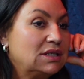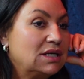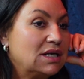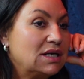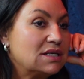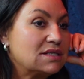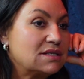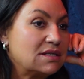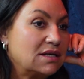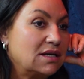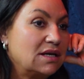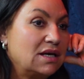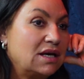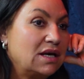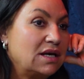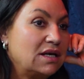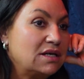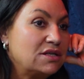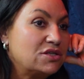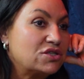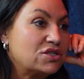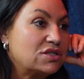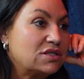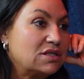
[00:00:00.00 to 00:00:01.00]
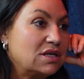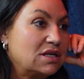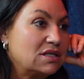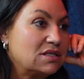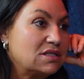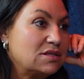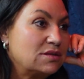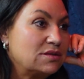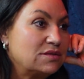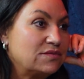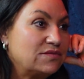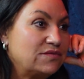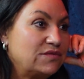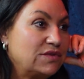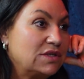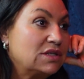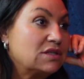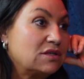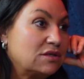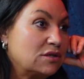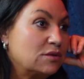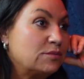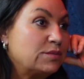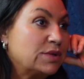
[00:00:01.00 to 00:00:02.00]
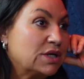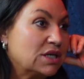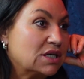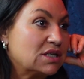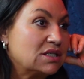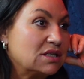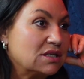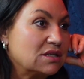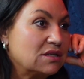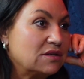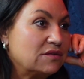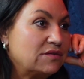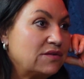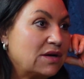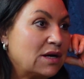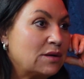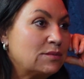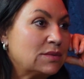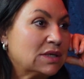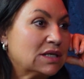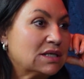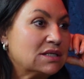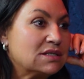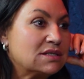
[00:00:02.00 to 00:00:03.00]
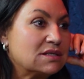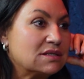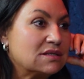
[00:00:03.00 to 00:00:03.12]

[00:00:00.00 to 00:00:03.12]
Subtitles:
as they age, tend to feel they're a burden on their families,